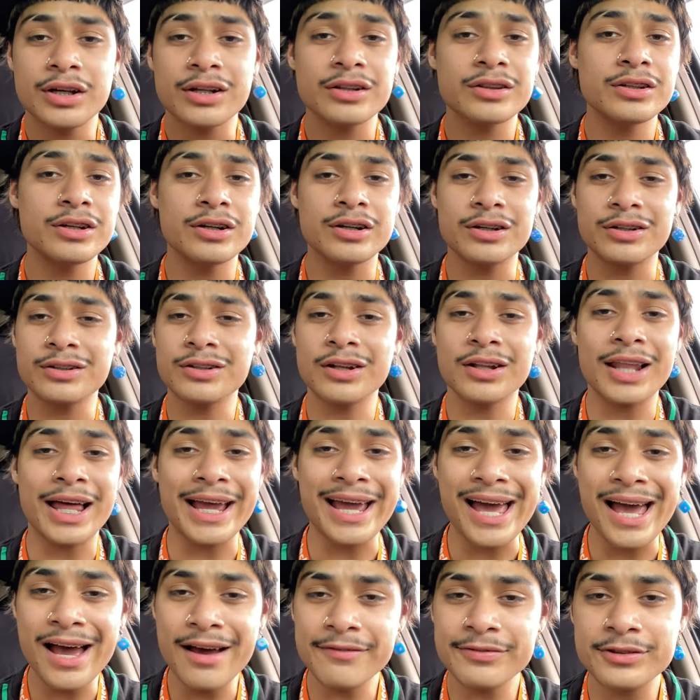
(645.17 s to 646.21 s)
the the like
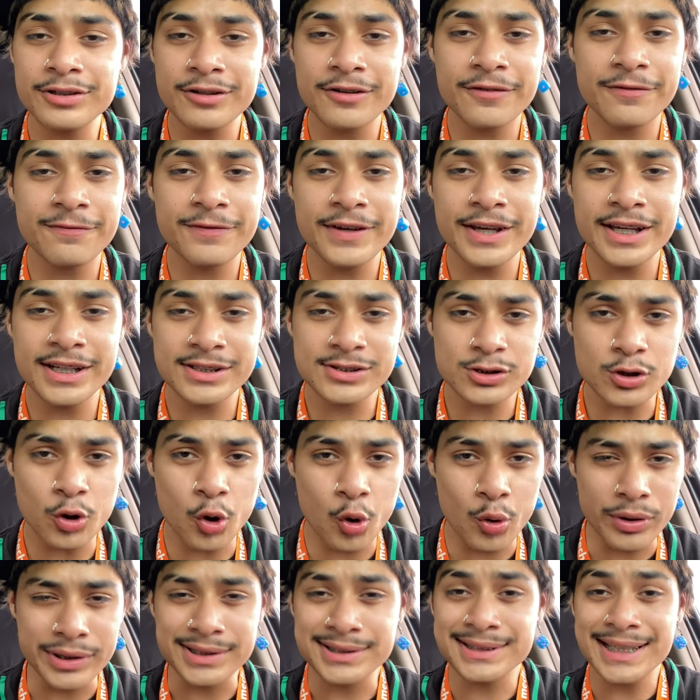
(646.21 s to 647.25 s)
after effects
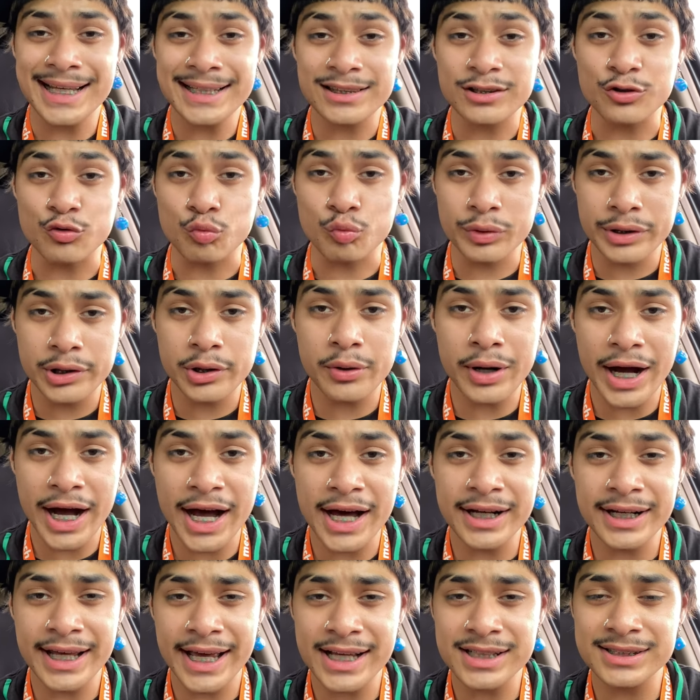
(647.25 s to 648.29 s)
or is that the real high
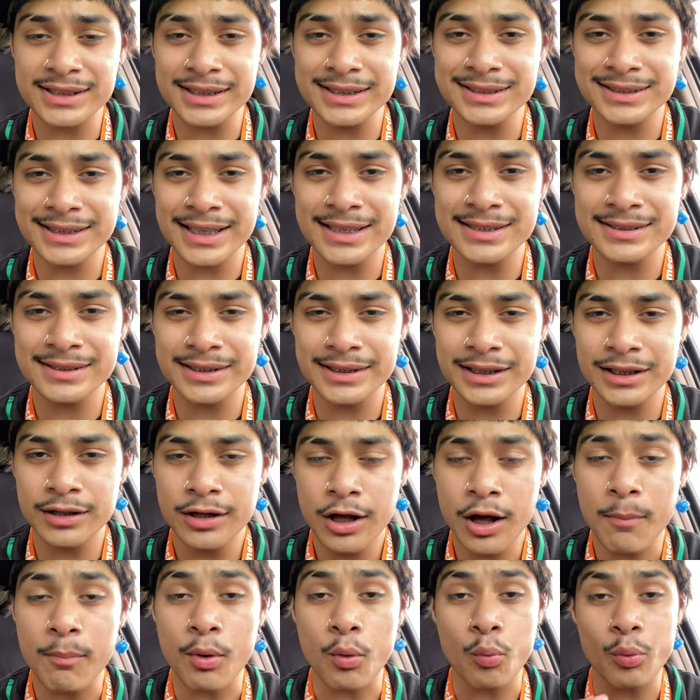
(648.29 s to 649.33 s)
that actually sets in
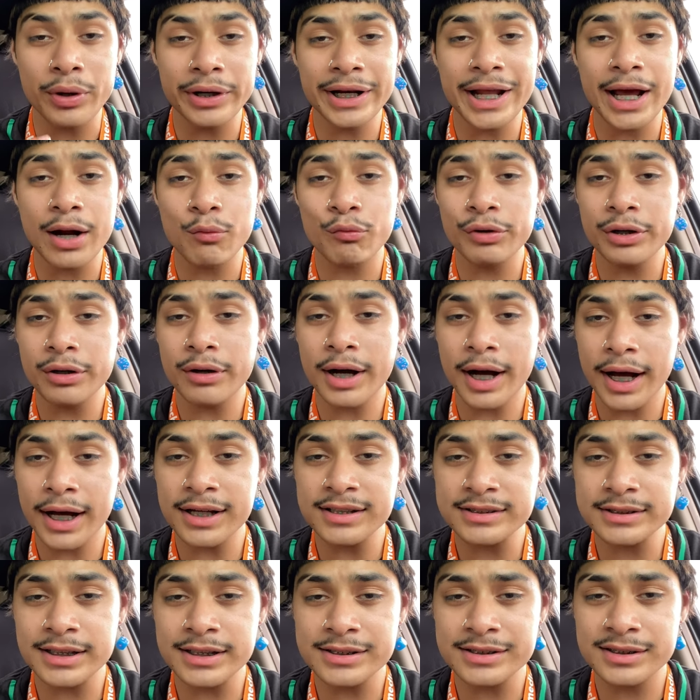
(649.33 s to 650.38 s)
but when that real high
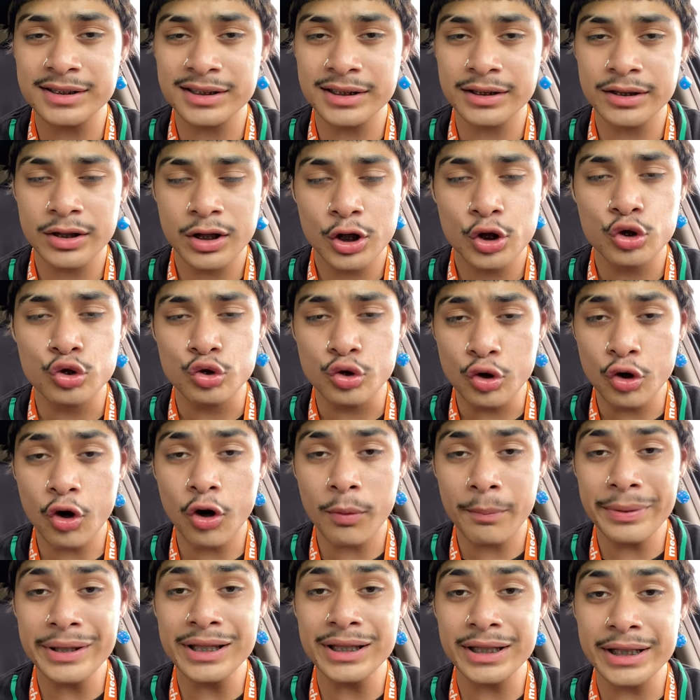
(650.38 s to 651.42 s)
sets in you're gonna
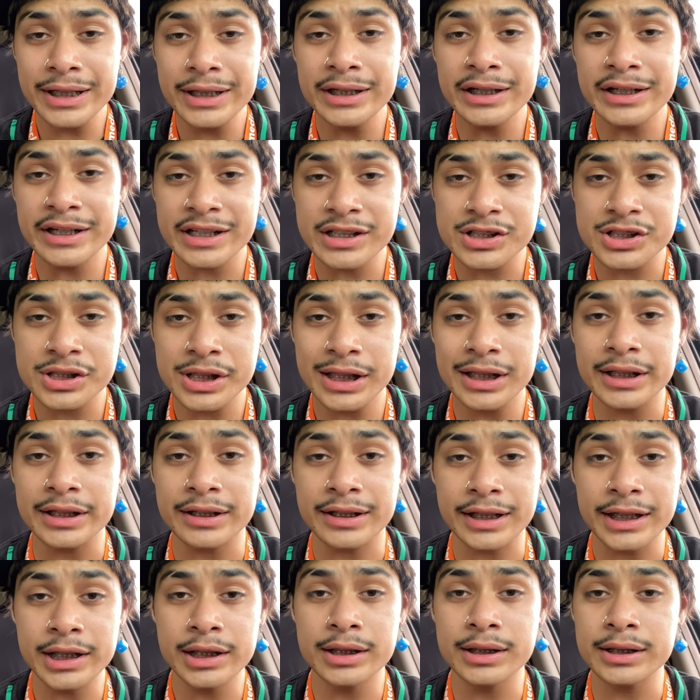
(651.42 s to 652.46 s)
be leaning and chilling
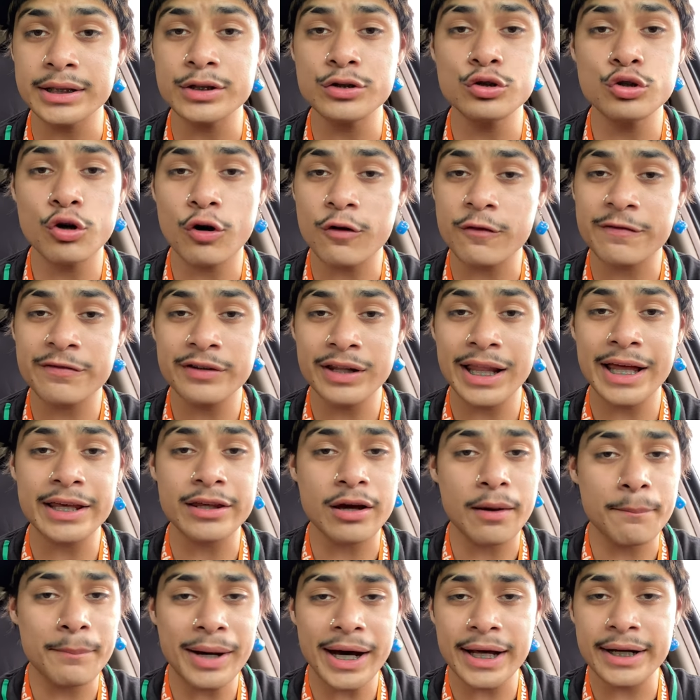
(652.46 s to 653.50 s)
literally you're gonna feel like
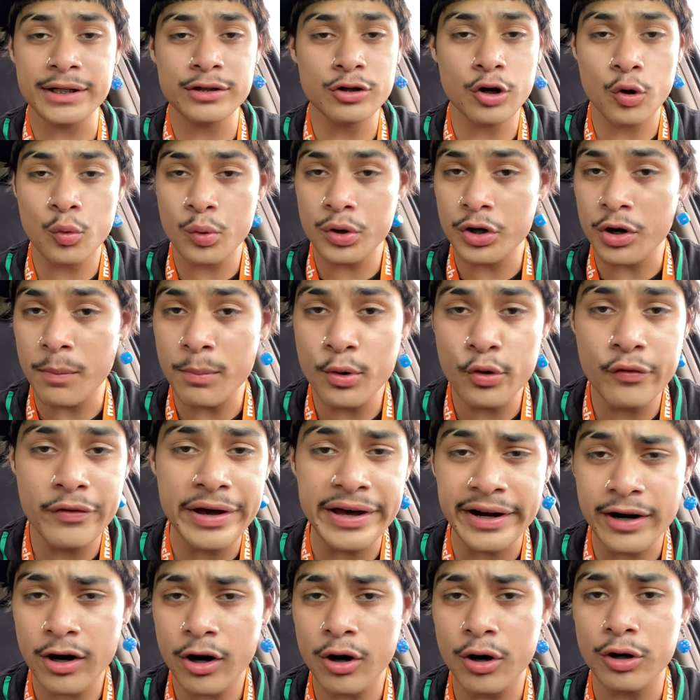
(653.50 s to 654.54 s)
your body don't want to move
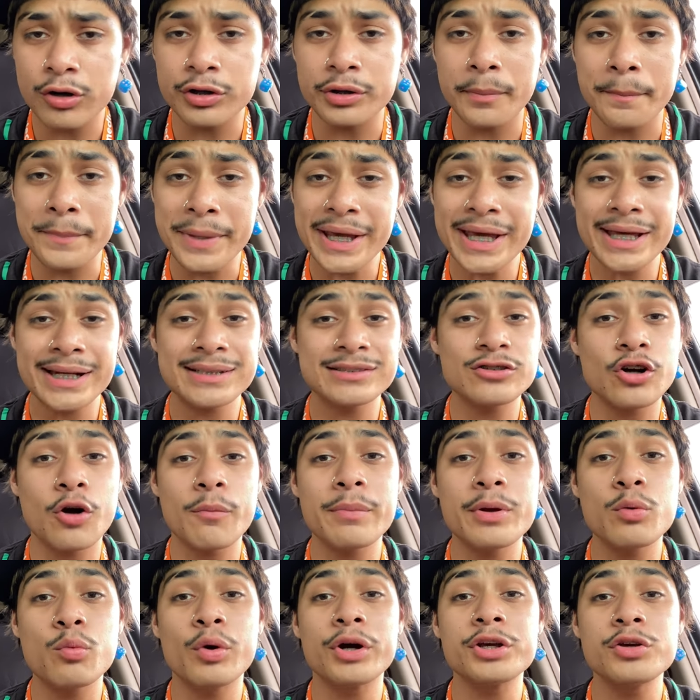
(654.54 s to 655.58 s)
at all the bed is gonna
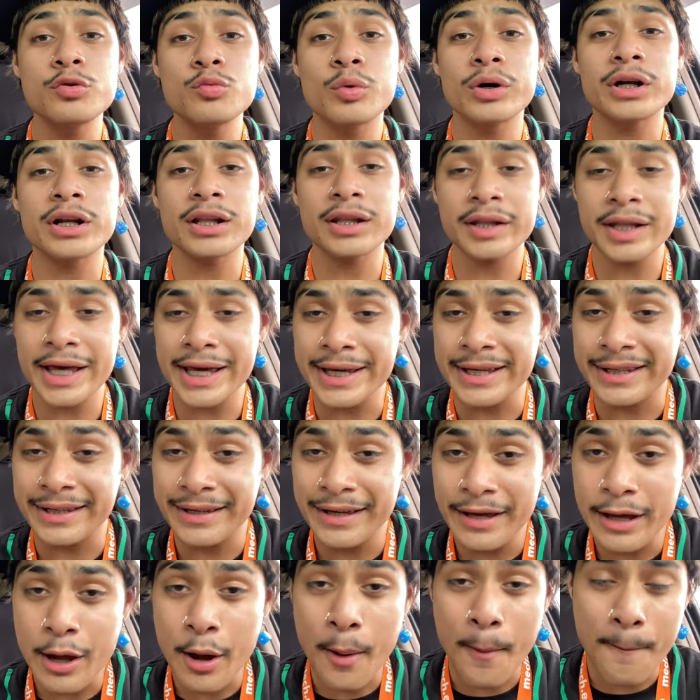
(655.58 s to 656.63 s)
be where you want to lay
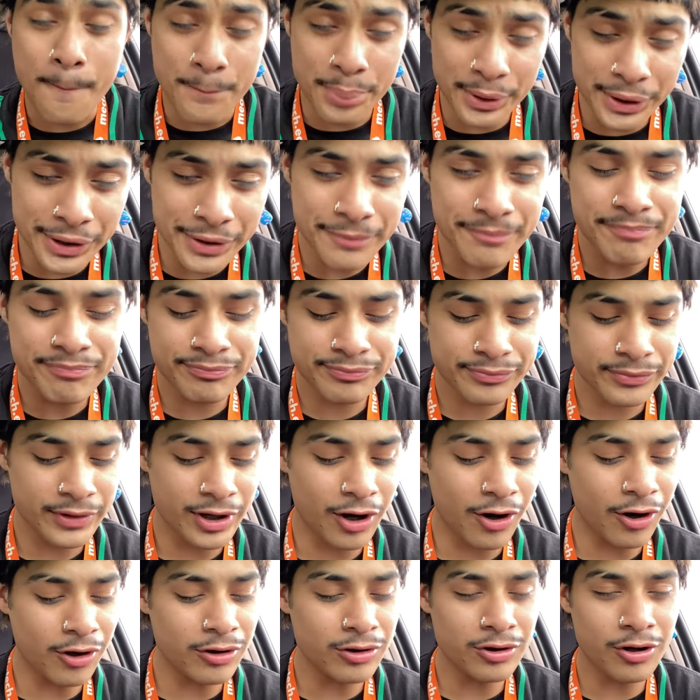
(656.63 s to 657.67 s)
but
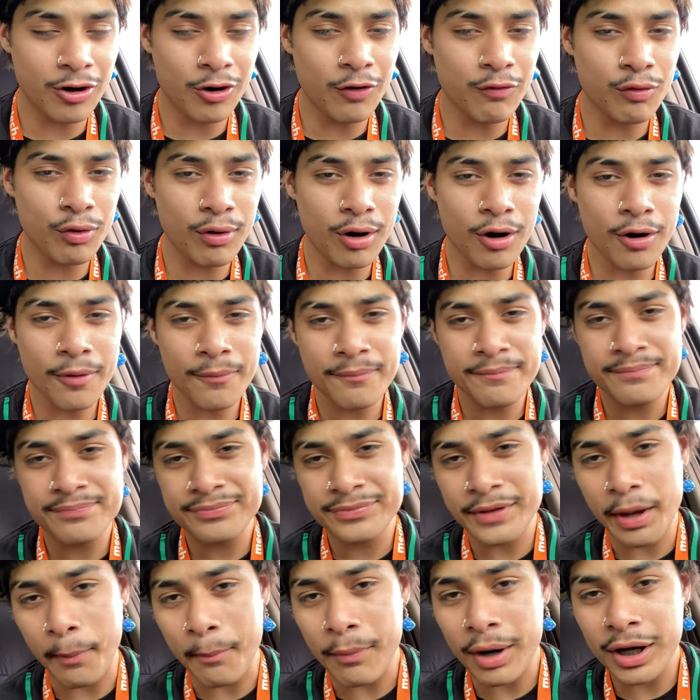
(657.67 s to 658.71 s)
all in all overall
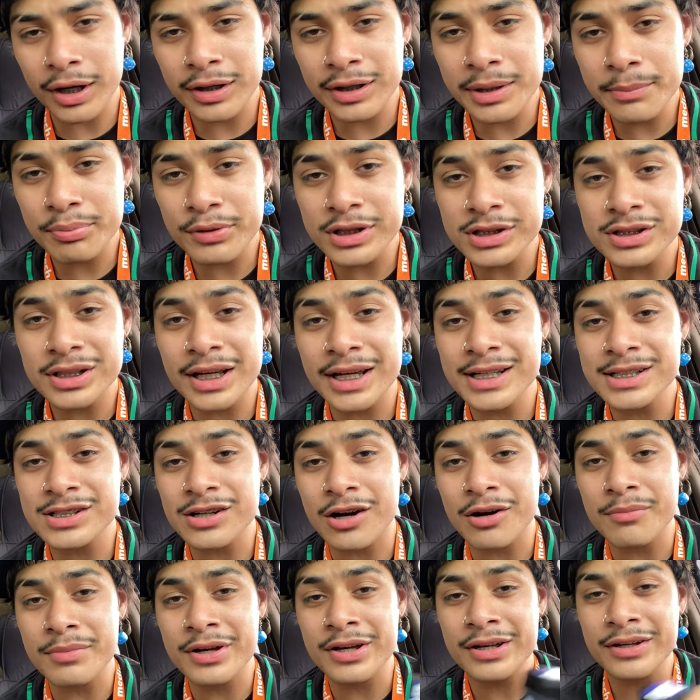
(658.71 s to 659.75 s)
broccoli appreciate
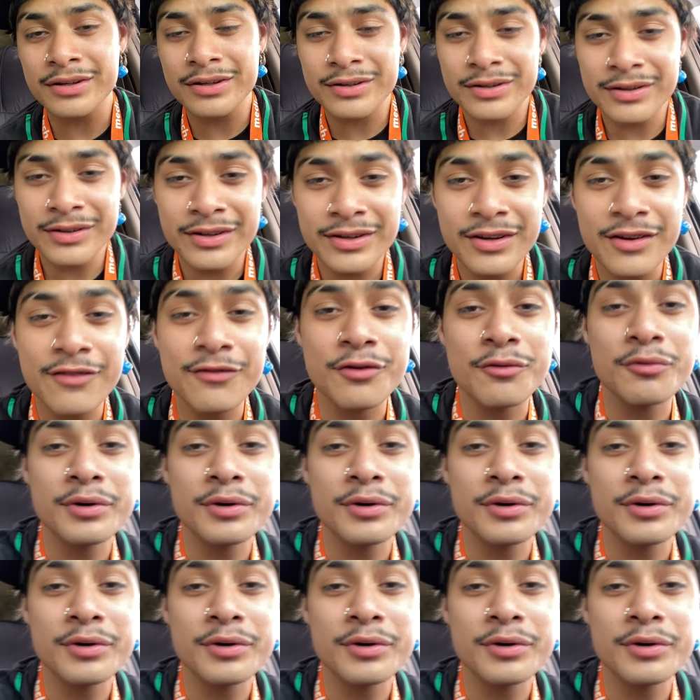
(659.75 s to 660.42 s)
y'all man for